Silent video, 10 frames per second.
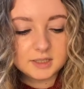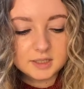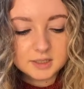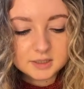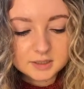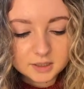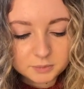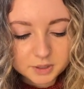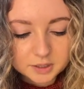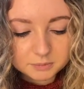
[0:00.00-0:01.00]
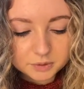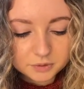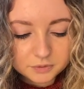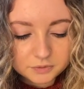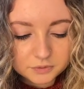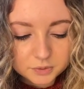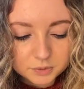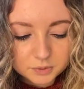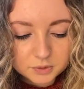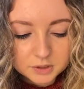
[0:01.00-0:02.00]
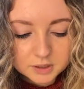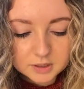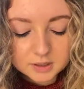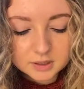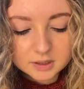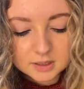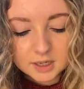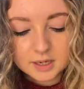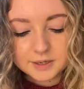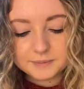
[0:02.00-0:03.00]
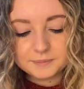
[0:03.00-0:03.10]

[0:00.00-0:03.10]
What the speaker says: so we can put 4 there.